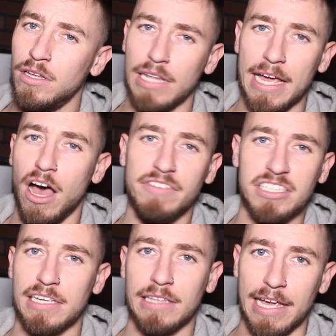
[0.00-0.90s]
Like
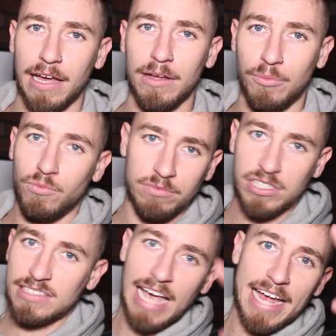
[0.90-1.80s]
obviously, like a
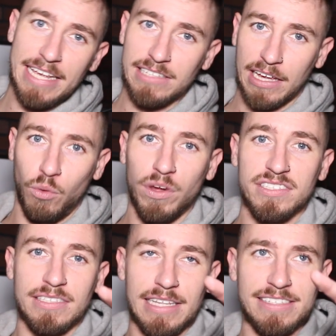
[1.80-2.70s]
society is like
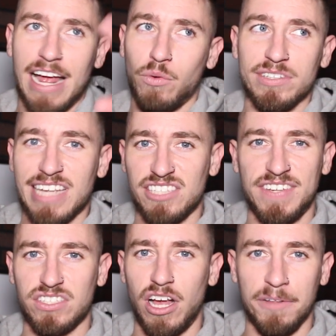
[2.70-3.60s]
is not a one size
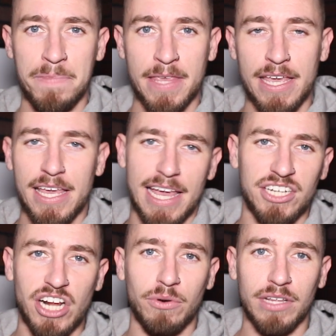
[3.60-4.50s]
fits all.
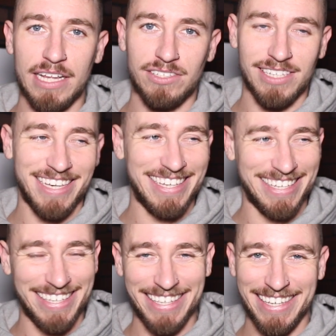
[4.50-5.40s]
In general, it's
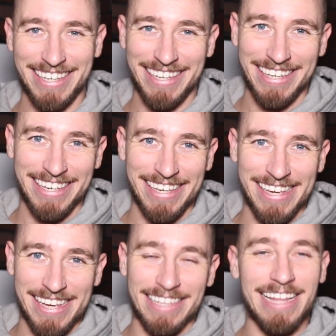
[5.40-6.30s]

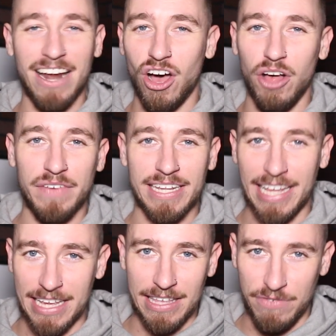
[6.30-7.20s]
not all of it.
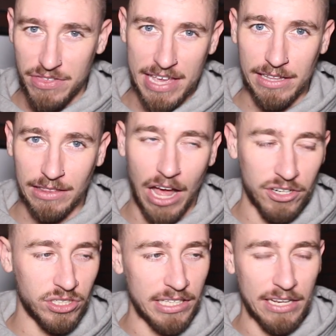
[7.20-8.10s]
Like if you think
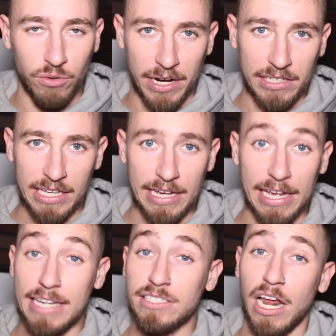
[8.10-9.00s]
logically and
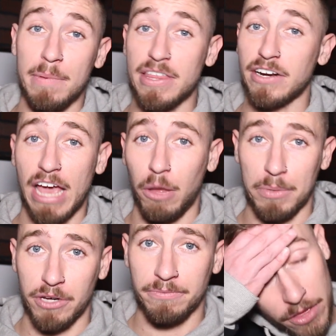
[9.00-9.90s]
critically, is going to be there to help you.